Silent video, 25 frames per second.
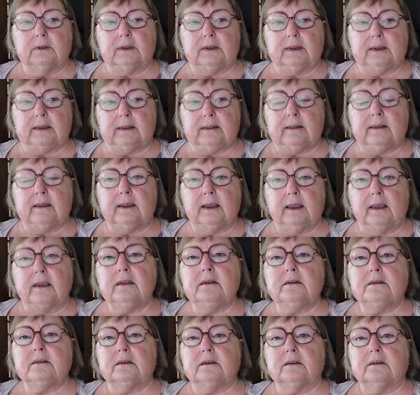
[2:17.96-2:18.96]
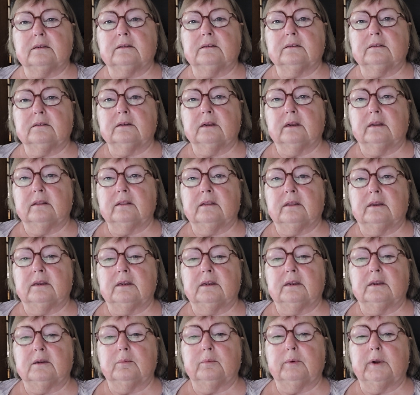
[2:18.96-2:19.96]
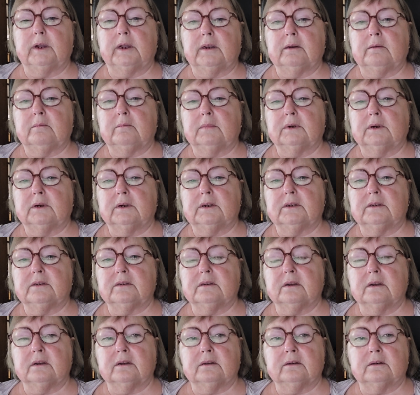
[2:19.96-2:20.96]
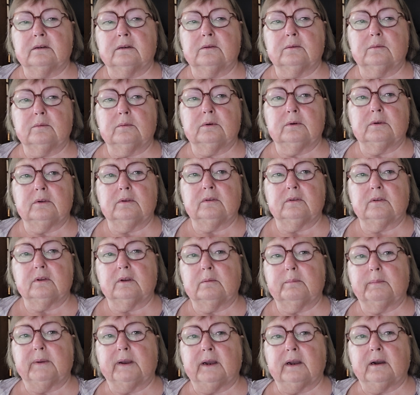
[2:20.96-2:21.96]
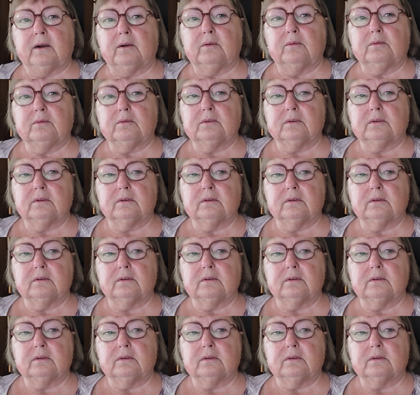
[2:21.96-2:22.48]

in the 80s, I think, when my son was about